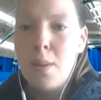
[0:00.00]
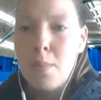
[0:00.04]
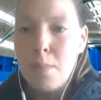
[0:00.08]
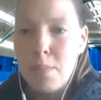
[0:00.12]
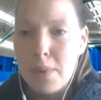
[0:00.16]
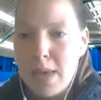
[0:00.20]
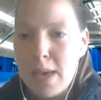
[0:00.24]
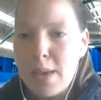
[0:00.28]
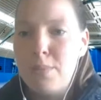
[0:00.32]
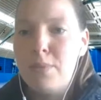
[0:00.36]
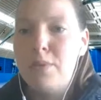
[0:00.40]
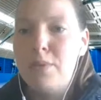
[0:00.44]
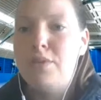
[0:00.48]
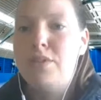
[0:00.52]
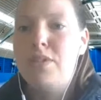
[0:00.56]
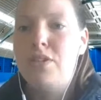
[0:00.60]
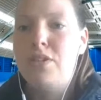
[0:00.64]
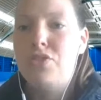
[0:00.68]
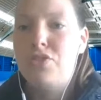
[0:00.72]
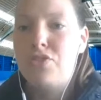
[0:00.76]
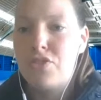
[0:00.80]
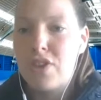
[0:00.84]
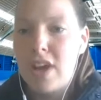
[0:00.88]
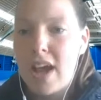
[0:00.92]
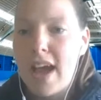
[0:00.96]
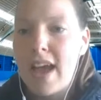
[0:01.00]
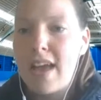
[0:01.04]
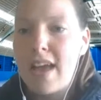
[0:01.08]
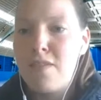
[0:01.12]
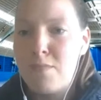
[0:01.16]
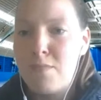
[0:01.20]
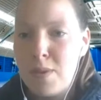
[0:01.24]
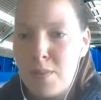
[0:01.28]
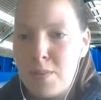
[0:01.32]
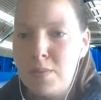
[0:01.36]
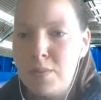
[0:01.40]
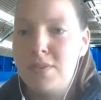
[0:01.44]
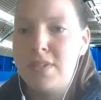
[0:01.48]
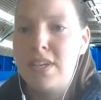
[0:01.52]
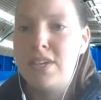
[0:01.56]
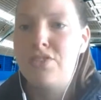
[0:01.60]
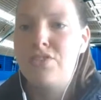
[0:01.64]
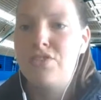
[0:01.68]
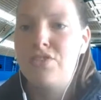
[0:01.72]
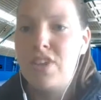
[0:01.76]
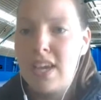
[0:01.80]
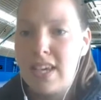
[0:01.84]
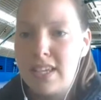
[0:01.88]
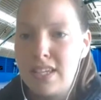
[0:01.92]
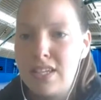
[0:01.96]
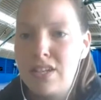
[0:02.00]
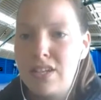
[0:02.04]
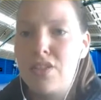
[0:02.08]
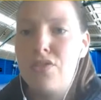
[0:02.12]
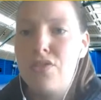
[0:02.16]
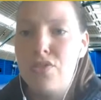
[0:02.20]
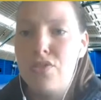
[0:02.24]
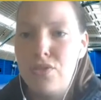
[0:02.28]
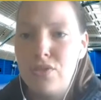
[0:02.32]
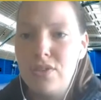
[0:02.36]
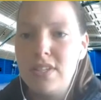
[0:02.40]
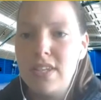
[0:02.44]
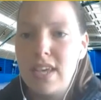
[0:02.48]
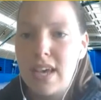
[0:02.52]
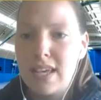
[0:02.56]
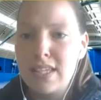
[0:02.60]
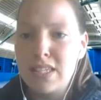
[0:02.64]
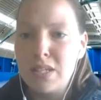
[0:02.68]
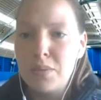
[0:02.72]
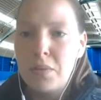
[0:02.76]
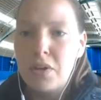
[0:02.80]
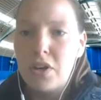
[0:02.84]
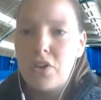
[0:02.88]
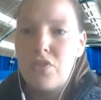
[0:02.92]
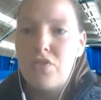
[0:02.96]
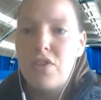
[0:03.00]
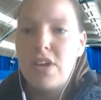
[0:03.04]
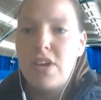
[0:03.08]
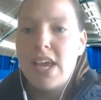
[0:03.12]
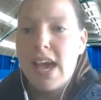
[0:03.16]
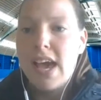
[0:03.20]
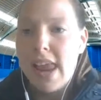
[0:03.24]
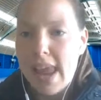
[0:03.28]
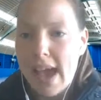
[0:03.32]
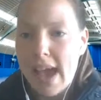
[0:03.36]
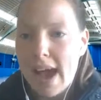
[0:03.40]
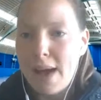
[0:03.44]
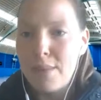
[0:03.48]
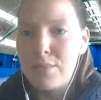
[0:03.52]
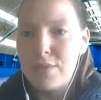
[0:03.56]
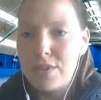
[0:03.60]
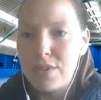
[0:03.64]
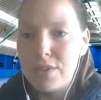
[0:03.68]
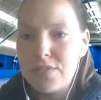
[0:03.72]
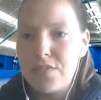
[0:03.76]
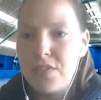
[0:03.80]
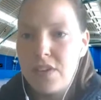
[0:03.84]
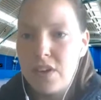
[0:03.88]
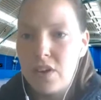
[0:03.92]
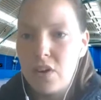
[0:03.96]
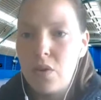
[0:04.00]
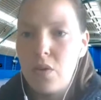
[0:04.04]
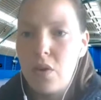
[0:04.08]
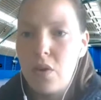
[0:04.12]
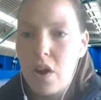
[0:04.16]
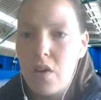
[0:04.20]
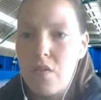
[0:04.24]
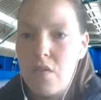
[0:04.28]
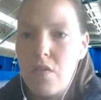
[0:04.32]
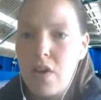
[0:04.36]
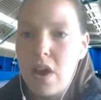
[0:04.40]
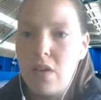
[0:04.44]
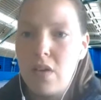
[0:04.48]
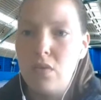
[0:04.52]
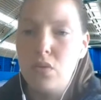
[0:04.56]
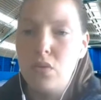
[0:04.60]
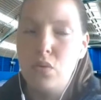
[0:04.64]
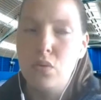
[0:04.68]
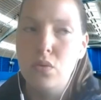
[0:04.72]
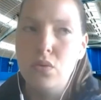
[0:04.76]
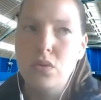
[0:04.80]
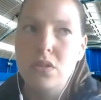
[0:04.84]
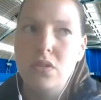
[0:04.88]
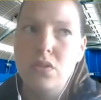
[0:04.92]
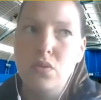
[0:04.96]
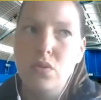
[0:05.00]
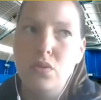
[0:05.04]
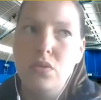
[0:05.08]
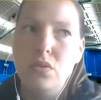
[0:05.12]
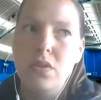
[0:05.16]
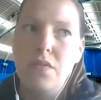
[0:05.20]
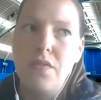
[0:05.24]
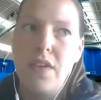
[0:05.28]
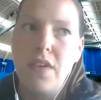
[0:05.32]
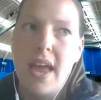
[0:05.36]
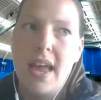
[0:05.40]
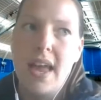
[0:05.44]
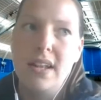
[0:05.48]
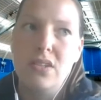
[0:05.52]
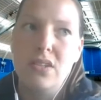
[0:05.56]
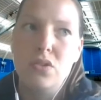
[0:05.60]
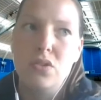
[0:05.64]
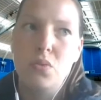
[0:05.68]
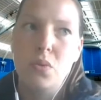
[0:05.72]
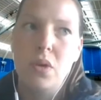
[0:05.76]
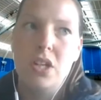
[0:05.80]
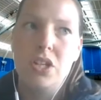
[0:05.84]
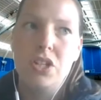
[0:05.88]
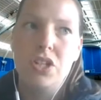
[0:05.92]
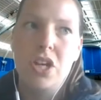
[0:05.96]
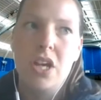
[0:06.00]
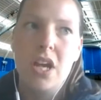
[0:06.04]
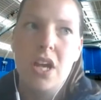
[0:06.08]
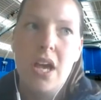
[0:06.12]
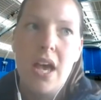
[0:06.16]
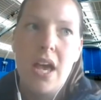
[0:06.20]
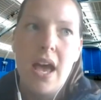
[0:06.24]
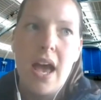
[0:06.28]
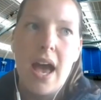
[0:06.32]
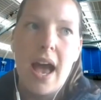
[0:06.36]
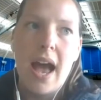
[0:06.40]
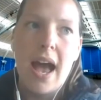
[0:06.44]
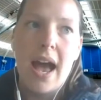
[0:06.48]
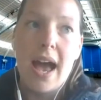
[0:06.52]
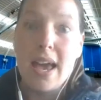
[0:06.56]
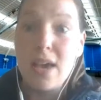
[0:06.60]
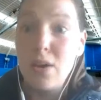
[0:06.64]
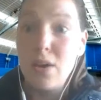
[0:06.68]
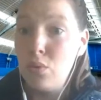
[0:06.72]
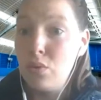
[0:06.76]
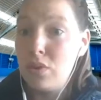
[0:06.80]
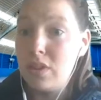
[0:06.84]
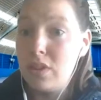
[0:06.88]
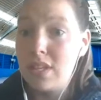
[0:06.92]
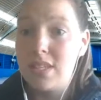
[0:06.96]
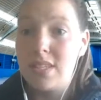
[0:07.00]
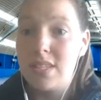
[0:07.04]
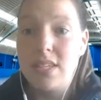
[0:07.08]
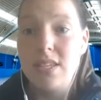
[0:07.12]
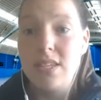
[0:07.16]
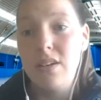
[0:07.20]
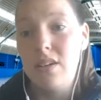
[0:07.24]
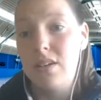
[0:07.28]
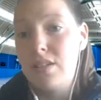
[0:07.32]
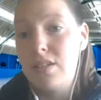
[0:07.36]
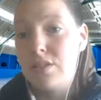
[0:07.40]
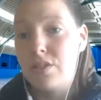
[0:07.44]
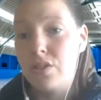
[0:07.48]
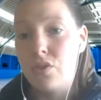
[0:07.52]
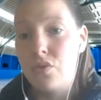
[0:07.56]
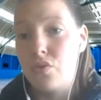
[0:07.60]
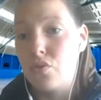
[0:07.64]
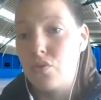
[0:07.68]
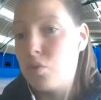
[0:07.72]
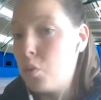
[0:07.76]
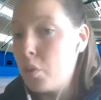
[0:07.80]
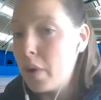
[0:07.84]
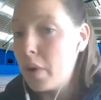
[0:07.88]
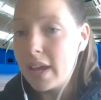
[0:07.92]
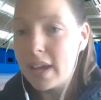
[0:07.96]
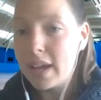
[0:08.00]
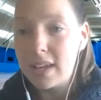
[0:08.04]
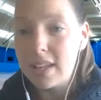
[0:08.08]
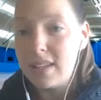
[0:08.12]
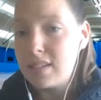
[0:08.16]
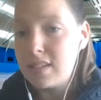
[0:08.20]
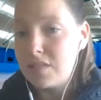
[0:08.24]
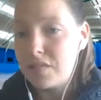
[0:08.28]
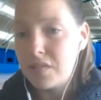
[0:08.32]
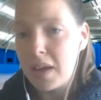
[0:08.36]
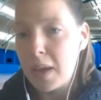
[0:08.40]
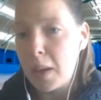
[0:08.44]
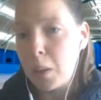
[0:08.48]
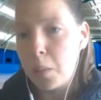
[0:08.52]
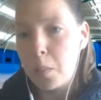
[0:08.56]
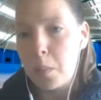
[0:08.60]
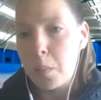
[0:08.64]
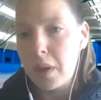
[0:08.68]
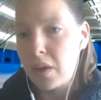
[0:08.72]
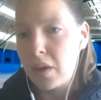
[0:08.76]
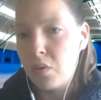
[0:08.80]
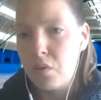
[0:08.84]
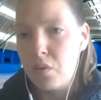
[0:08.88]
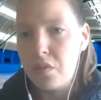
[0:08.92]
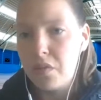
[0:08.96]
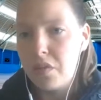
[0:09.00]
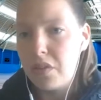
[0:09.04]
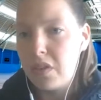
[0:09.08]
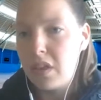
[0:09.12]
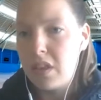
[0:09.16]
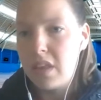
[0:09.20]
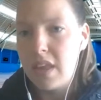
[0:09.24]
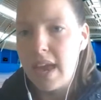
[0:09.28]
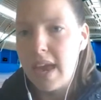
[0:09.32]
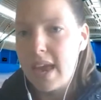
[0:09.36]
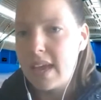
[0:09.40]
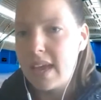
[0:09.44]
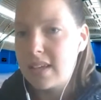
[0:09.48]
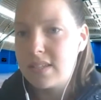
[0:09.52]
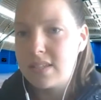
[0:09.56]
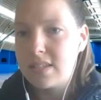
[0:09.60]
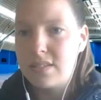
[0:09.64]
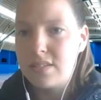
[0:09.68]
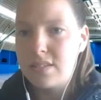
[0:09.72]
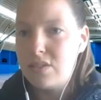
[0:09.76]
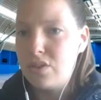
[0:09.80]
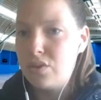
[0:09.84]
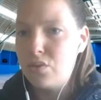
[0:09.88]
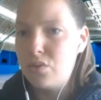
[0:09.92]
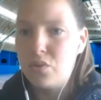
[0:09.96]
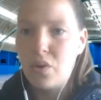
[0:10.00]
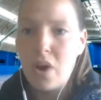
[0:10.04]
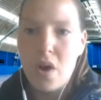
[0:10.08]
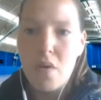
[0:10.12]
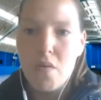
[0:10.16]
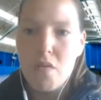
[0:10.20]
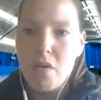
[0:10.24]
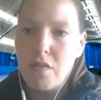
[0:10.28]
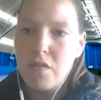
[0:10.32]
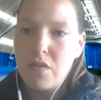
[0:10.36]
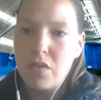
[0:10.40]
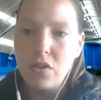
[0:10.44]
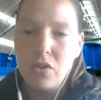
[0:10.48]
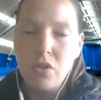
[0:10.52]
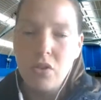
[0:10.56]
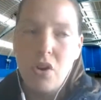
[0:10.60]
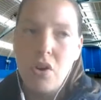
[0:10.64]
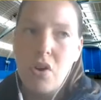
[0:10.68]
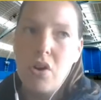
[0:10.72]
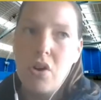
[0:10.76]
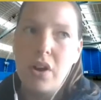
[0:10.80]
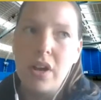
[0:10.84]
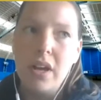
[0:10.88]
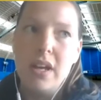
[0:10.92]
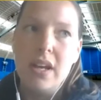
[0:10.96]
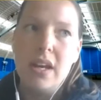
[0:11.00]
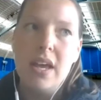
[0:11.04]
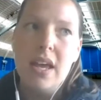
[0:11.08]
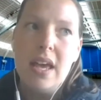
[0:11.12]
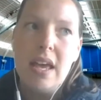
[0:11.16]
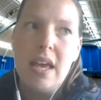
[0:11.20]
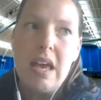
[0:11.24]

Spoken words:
be able to drive people's interest and enthusiasm and create an atmosphere around those events, which I only see us growing and developing over the next, however long. And